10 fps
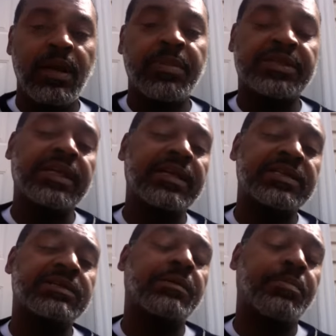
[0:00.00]
But see, this
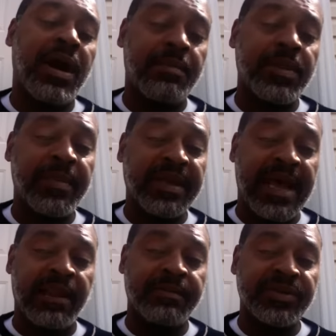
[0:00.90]
is the problem in
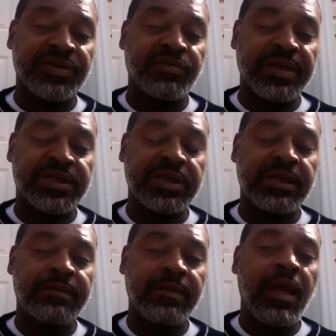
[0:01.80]
Kalamazoo, Michigan.
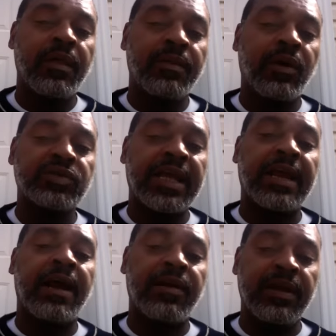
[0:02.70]
Those that
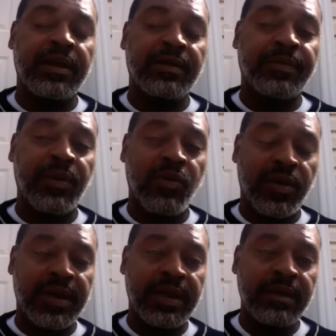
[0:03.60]
are in
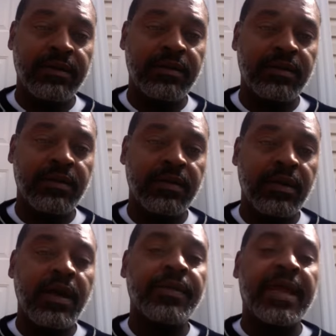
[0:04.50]
authority,
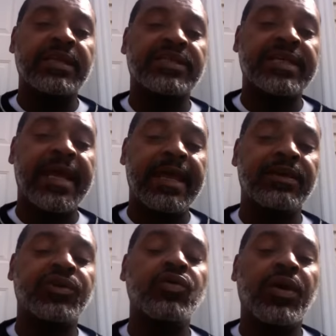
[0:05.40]
they can say and
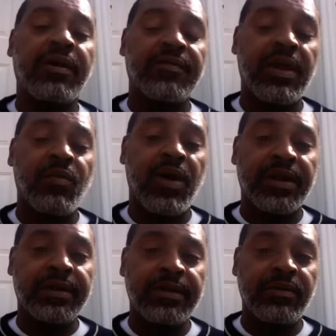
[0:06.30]
do whatever they want
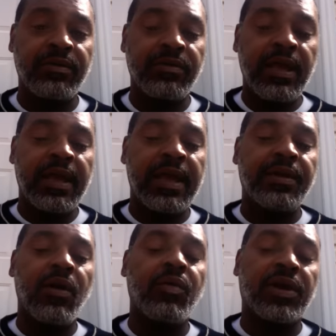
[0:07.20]
to do, and
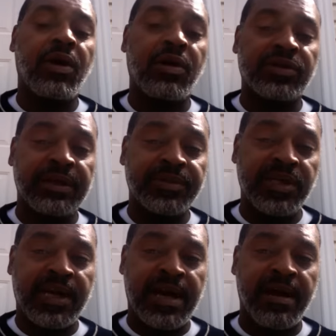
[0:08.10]
no one calls them to
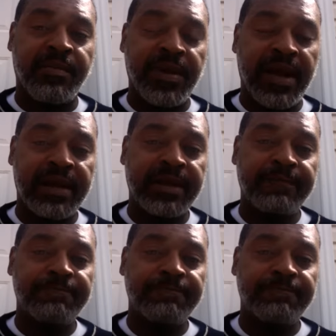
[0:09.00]
the carpet on it.